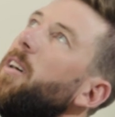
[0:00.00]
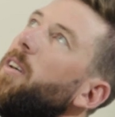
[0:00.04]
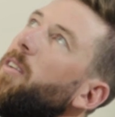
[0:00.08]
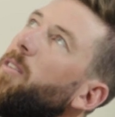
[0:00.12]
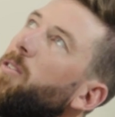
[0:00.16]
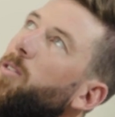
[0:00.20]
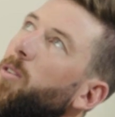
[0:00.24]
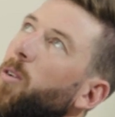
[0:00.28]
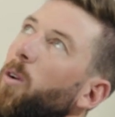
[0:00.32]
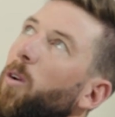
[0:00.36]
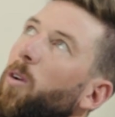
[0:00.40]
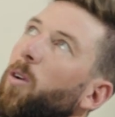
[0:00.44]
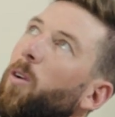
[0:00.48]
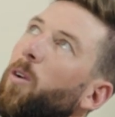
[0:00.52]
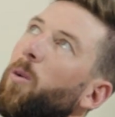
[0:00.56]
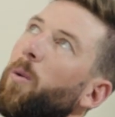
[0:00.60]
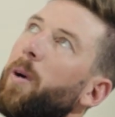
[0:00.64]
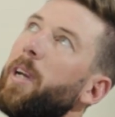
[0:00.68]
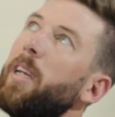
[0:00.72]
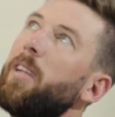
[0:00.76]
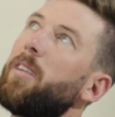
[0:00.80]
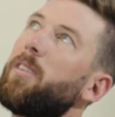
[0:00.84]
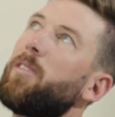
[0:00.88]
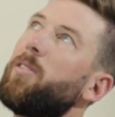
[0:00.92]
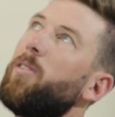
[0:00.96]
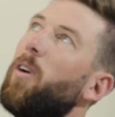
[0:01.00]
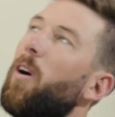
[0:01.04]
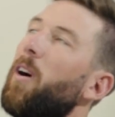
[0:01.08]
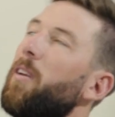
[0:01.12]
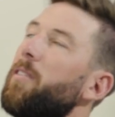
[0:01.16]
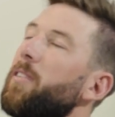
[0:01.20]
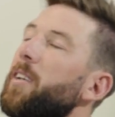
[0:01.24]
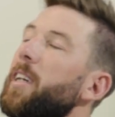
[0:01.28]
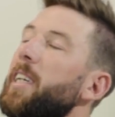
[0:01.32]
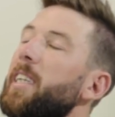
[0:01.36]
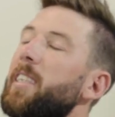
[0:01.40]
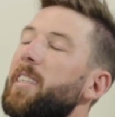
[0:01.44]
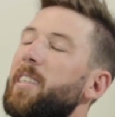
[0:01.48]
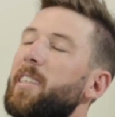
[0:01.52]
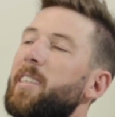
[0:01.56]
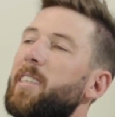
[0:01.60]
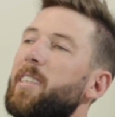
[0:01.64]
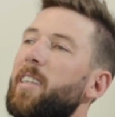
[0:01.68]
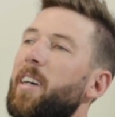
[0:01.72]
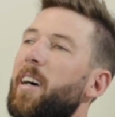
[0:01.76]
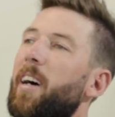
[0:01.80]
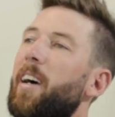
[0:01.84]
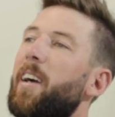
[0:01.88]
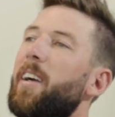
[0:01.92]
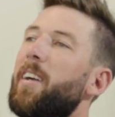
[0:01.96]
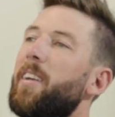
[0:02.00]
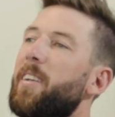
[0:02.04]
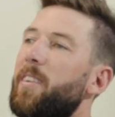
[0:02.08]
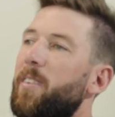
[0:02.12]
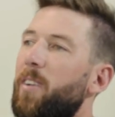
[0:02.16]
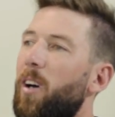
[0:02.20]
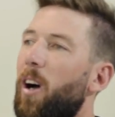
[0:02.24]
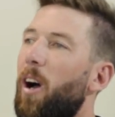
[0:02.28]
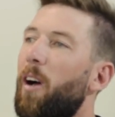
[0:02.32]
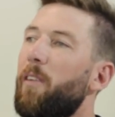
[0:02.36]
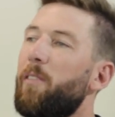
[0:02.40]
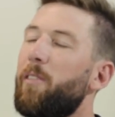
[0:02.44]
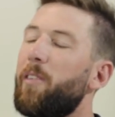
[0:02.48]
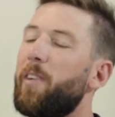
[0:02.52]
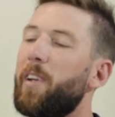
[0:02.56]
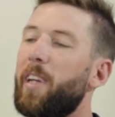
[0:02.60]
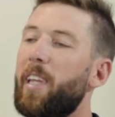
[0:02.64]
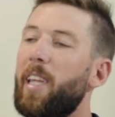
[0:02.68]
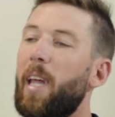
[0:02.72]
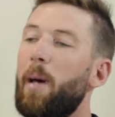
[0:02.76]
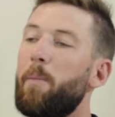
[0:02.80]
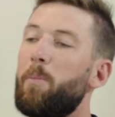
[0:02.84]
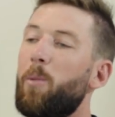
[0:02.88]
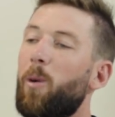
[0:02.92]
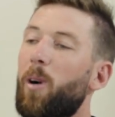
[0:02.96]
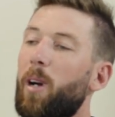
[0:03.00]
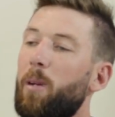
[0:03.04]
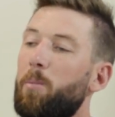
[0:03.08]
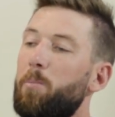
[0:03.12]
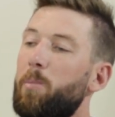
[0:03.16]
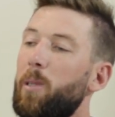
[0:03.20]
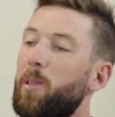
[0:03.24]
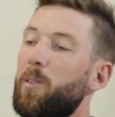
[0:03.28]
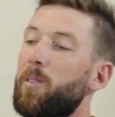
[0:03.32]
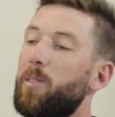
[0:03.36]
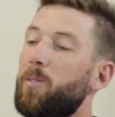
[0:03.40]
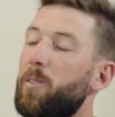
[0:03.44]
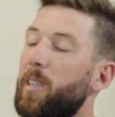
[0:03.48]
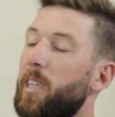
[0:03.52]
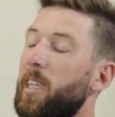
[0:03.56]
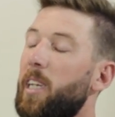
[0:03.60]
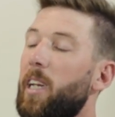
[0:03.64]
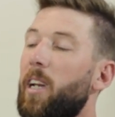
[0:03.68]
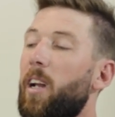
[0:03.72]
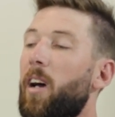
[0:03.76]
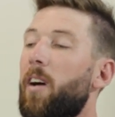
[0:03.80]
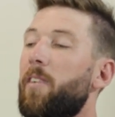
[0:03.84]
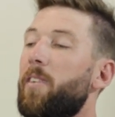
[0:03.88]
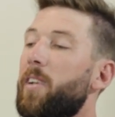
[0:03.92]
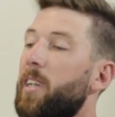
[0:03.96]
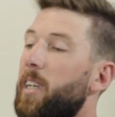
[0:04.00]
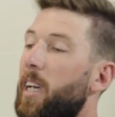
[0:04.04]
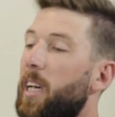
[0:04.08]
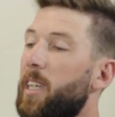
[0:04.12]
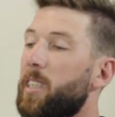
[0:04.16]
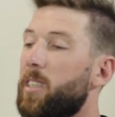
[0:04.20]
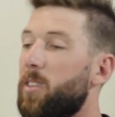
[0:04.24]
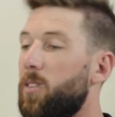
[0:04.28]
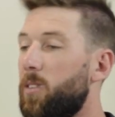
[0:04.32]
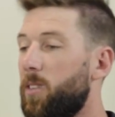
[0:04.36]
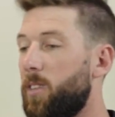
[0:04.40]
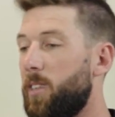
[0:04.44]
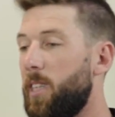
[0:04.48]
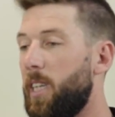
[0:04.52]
5 weeks. So hopefully we get that bike built and we can get over to nationals.